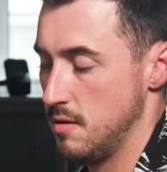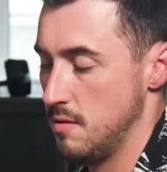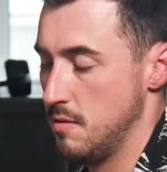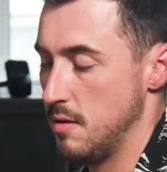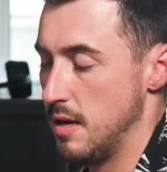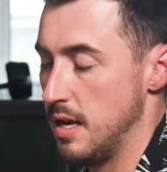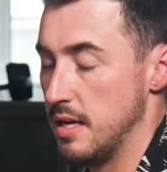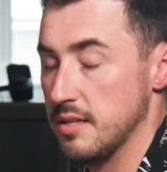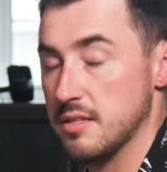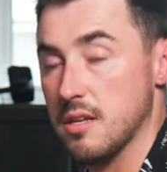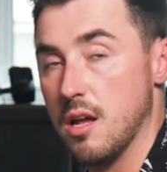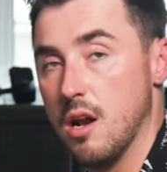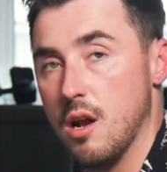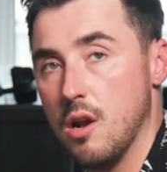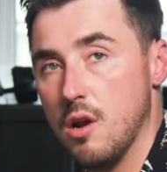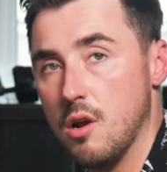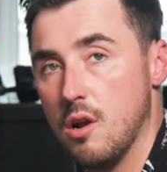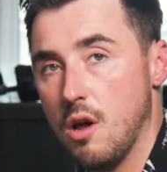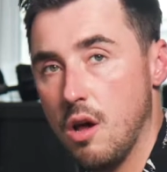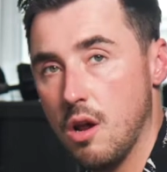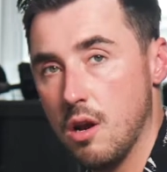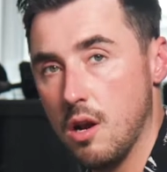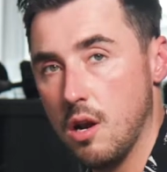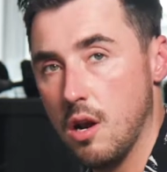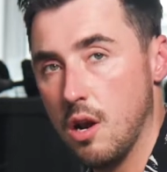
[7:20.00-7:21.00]
That's a
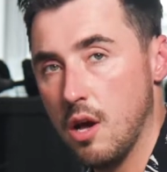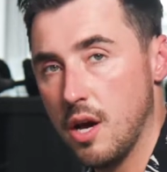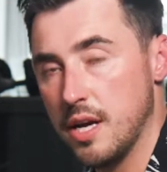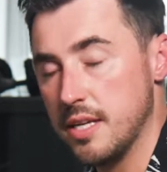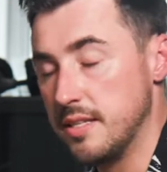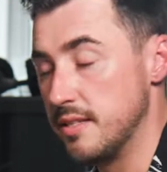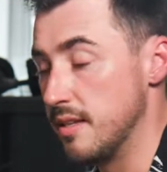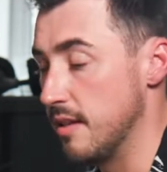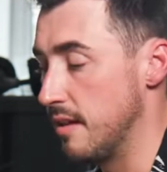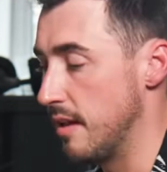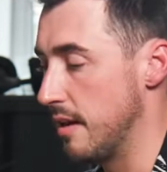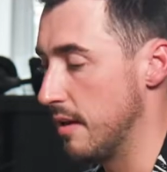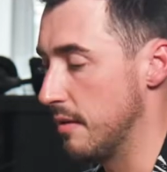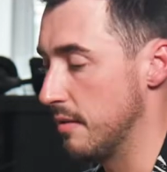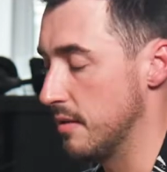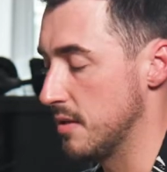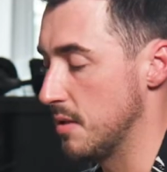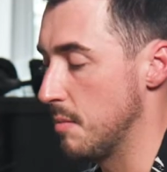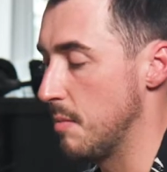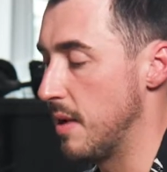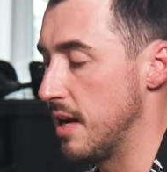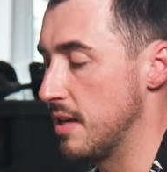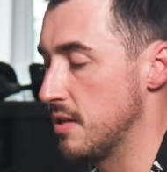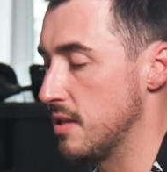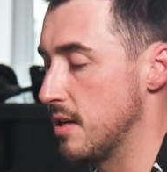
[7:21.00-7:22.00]
lot lighter than I was
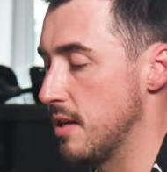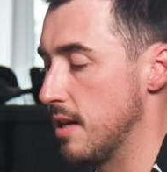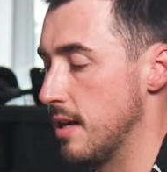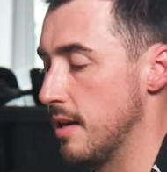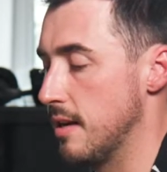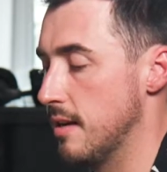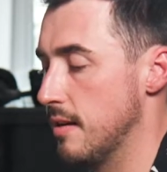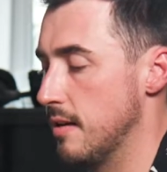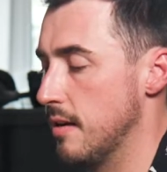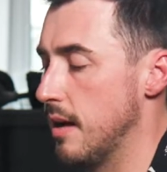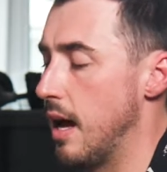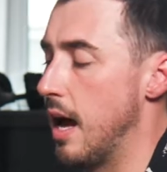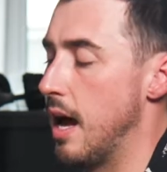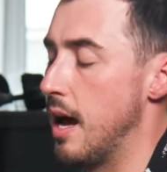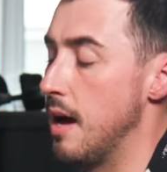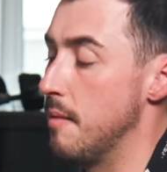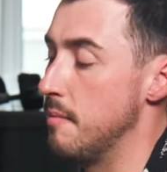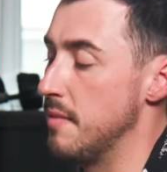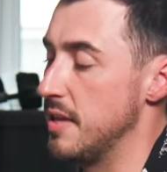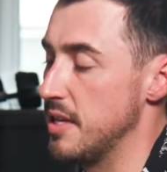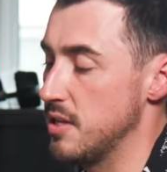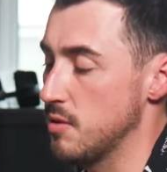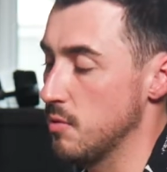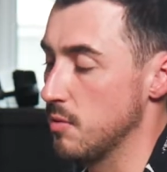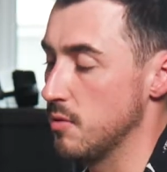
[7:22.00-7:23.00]
imagining.
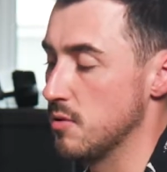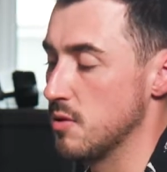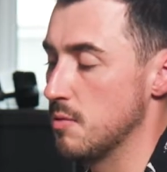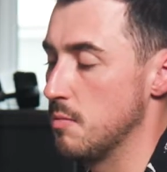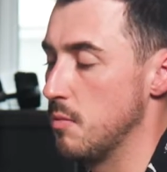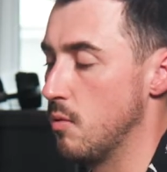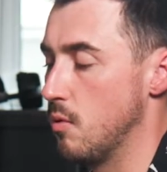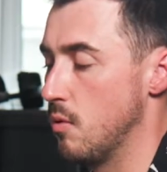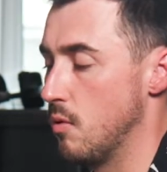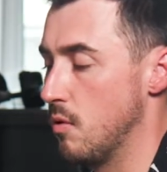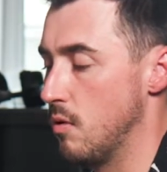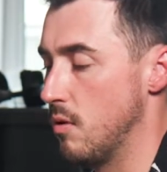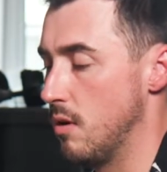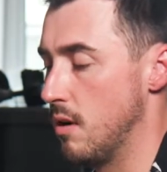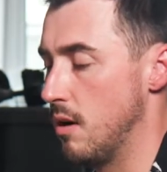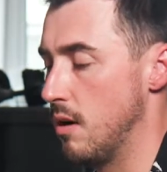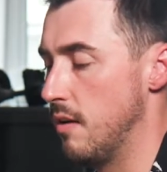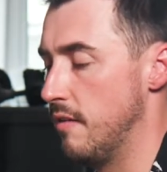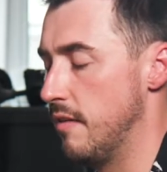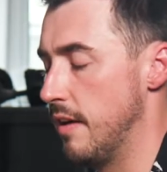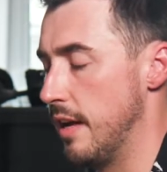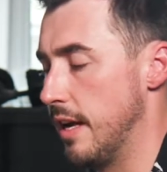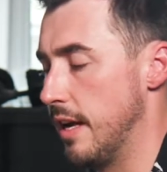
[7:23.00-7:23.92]
This one's more of